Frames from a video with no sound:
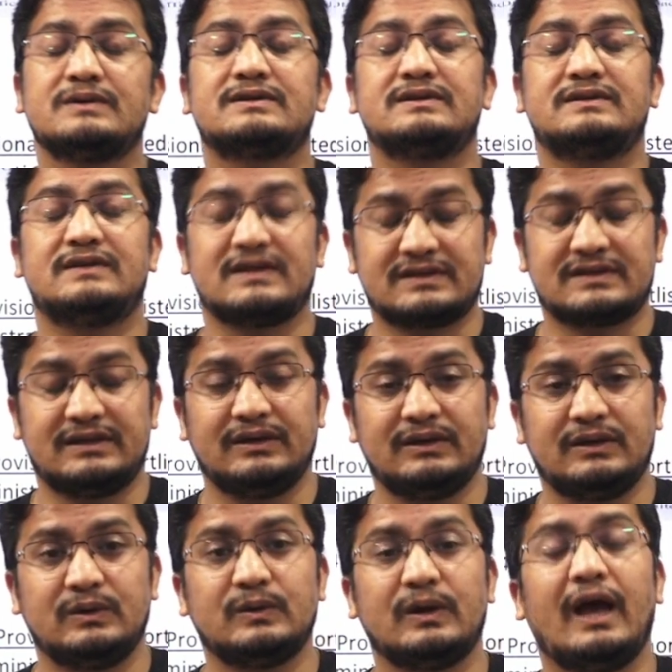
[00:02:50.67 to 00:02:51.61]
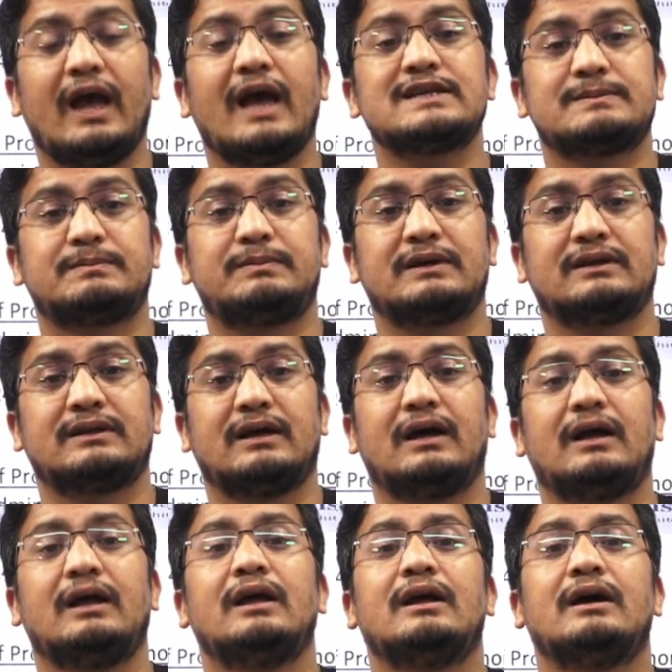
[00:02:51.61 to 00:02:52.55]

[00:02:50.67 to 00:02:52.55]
suggesting you as per the